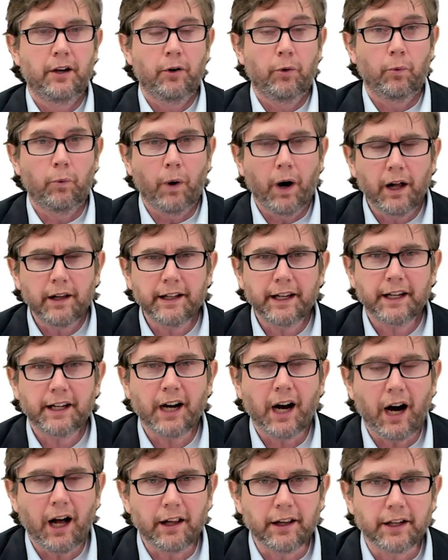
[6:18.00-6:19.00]
While in
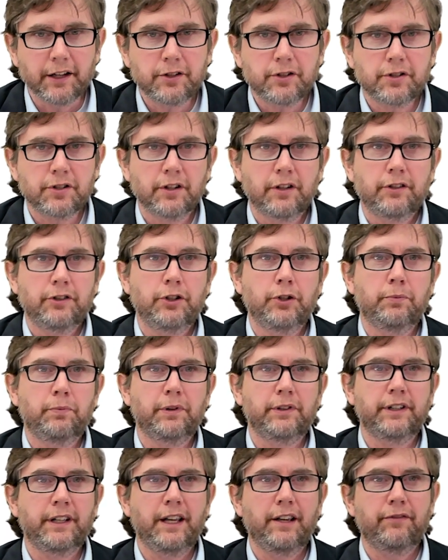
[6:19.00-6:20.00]
college, you
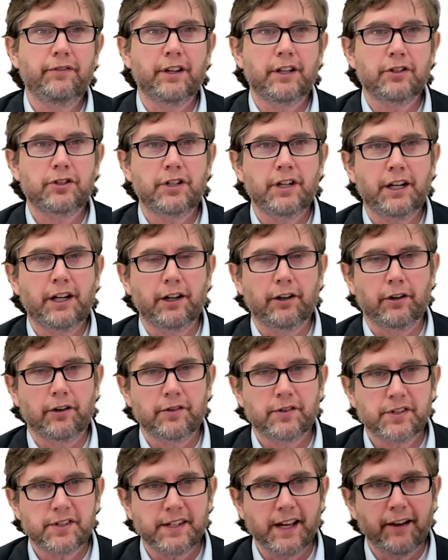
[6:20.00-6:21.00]
believe that she can earn
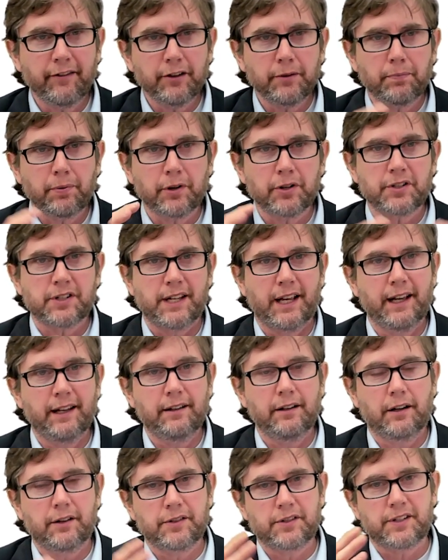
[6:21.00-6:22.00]
7%
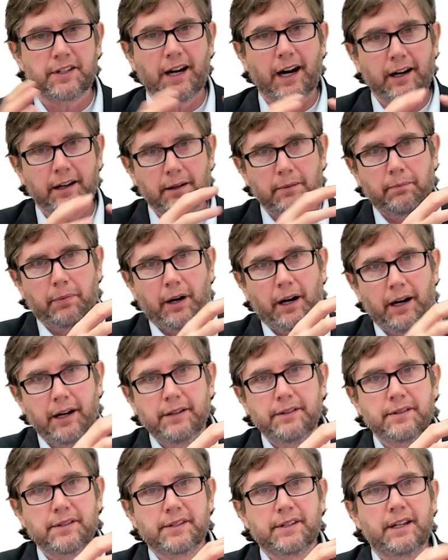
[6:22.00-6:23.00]
on stock and
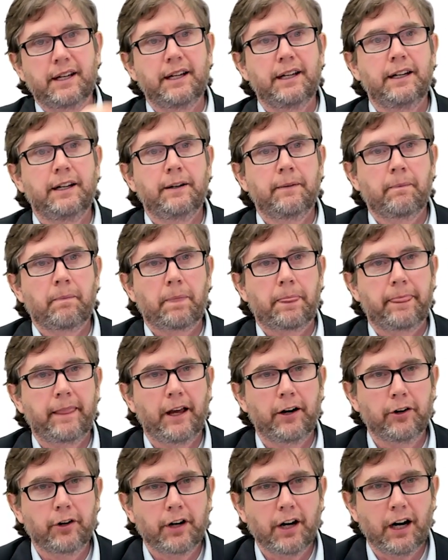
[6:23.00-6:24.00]
bonds,
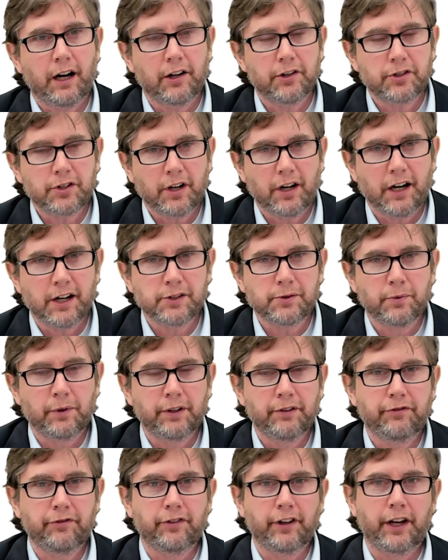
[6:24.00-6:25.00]
and her college costs
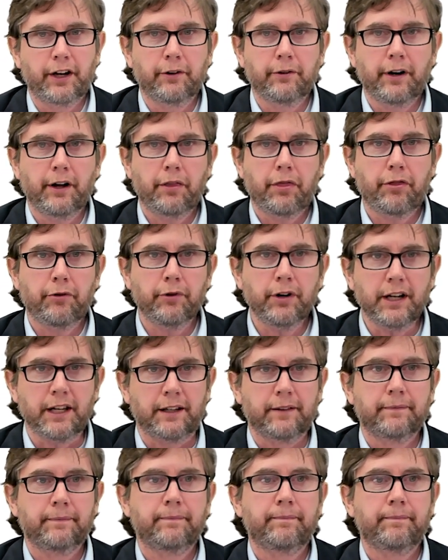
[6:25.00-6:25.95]
will inflate around 3%.